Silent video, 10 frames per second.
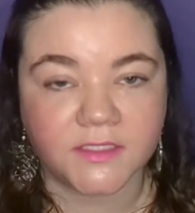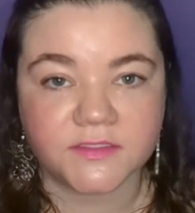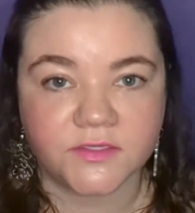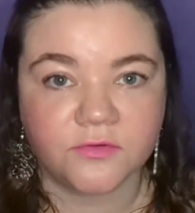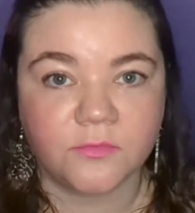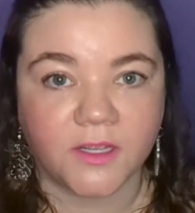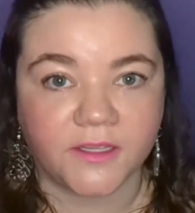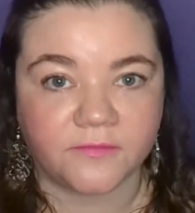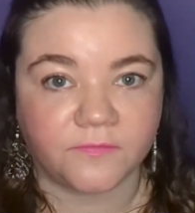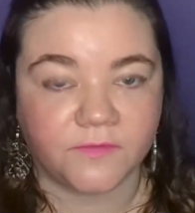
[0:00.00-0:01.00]
his new
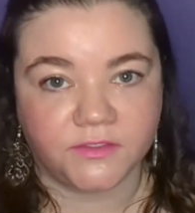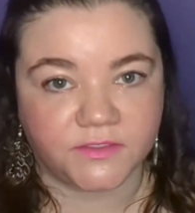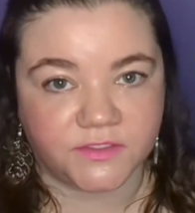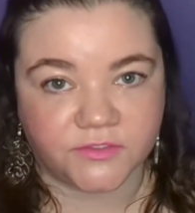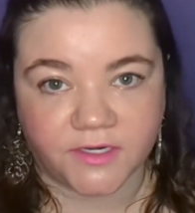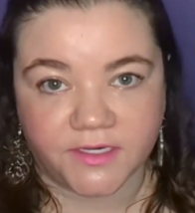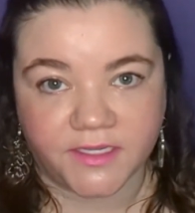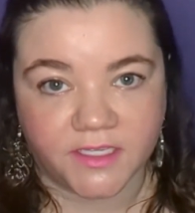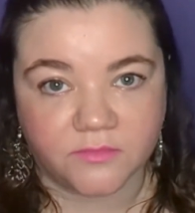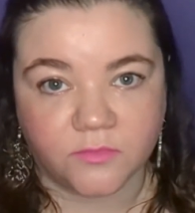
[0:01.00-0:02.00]
wife just to try to
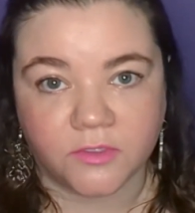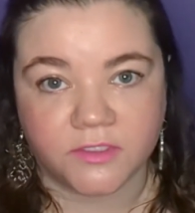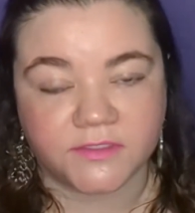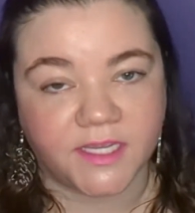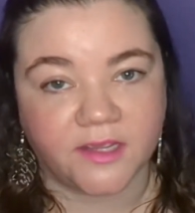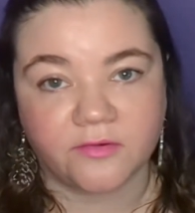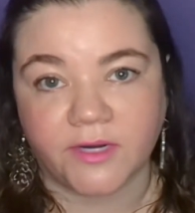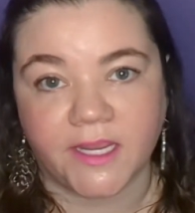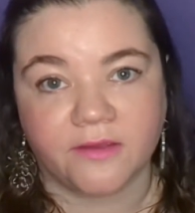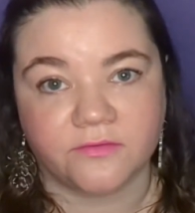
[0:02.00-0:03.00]
get more
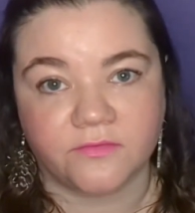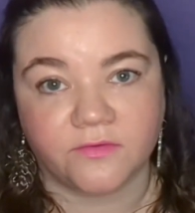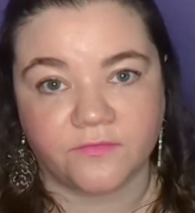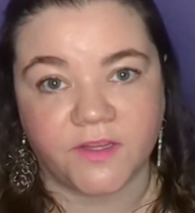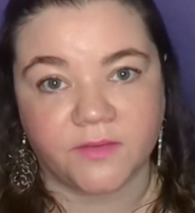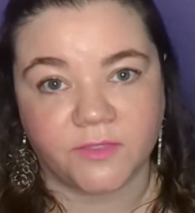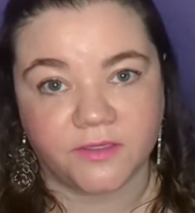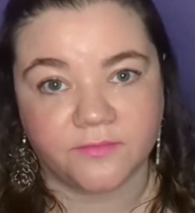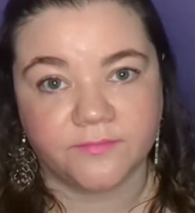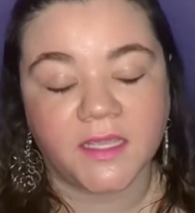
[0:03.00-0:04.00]
dowry out of her
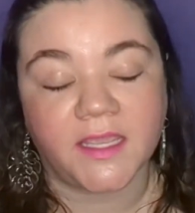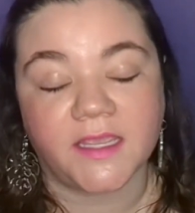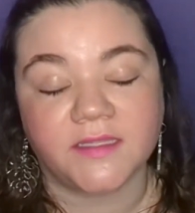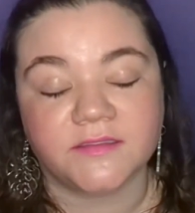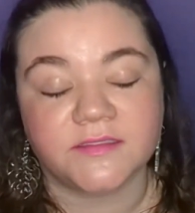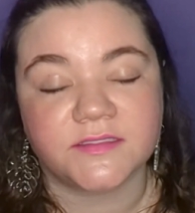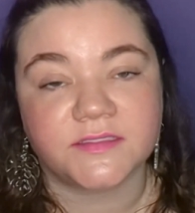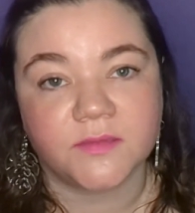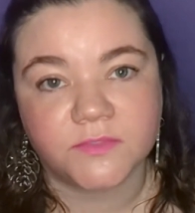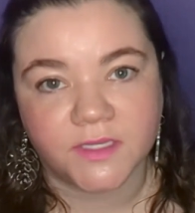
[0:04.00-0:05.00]
family. And
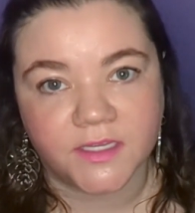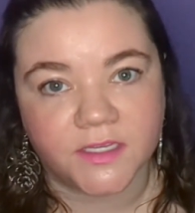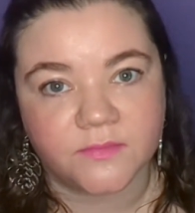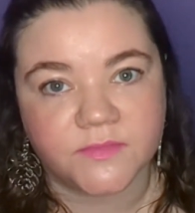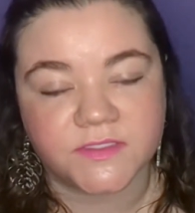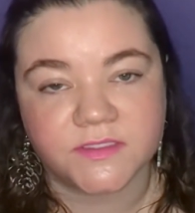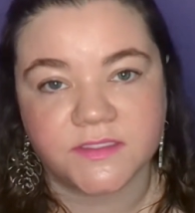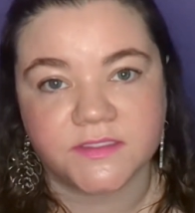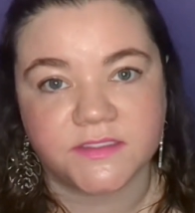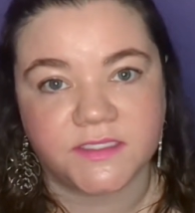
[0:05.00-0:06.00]
sometimes
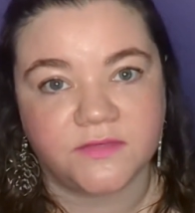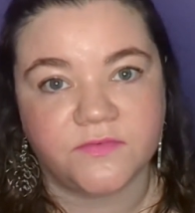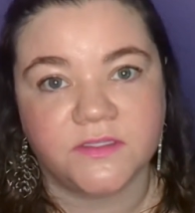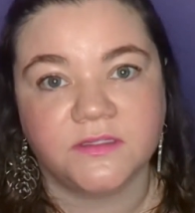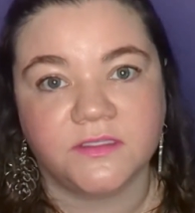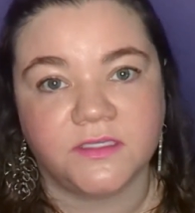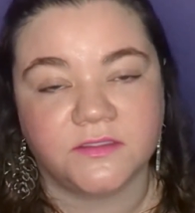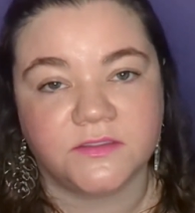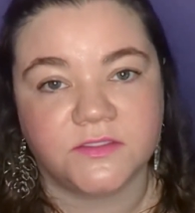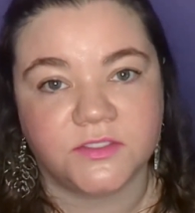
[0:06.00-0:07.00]
this even
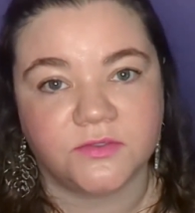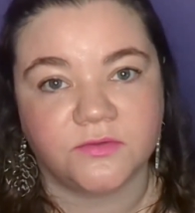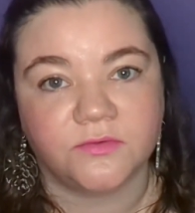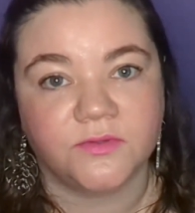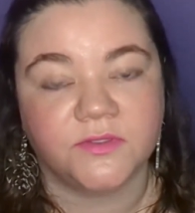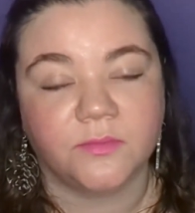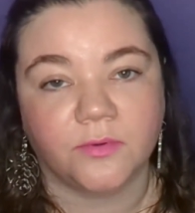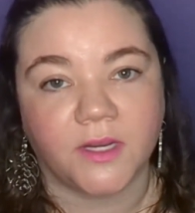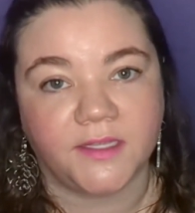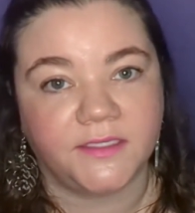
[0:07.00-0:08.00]
leads to the
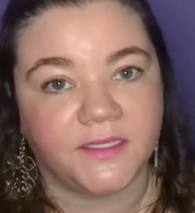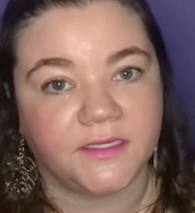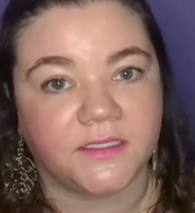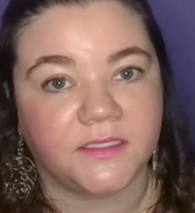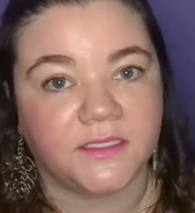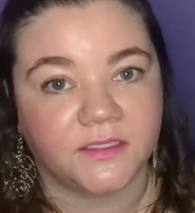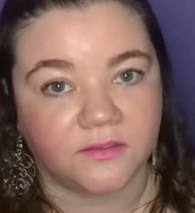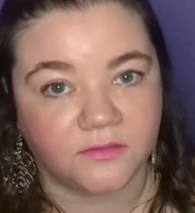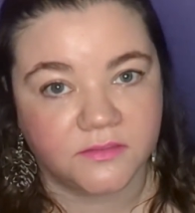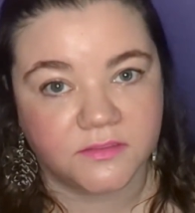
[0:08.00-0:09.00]
bride getting
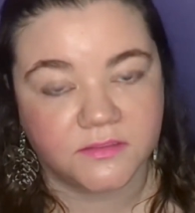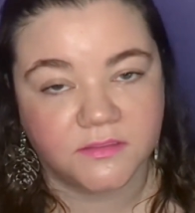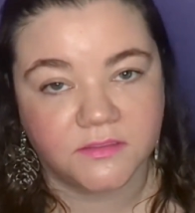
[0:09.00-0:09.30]
killed,